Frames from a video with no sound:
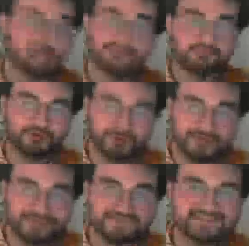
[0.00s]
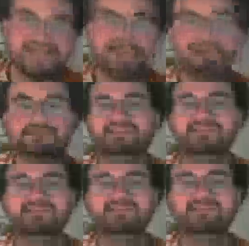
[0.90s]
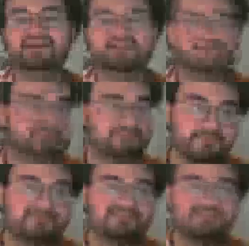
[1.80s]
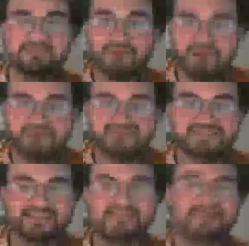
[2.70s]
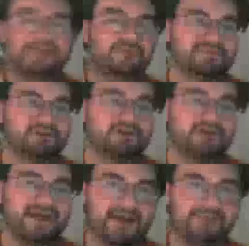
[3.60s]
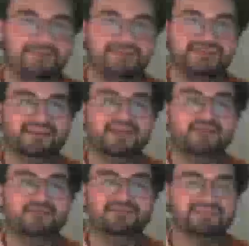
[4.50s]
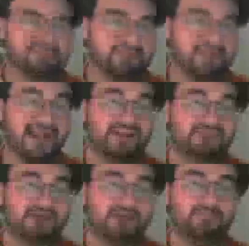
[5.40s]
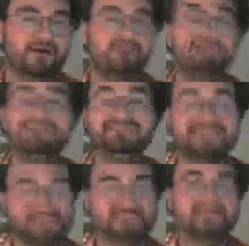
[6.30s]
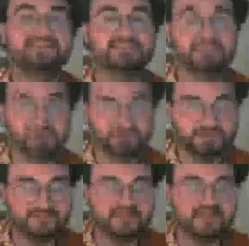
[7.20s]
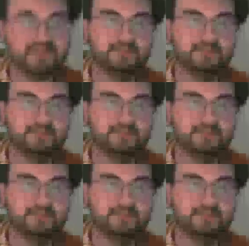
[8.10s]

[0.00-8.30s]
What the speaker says: progressive sounding experiments in democracy was all happening with the backdrop of indigenous genocide.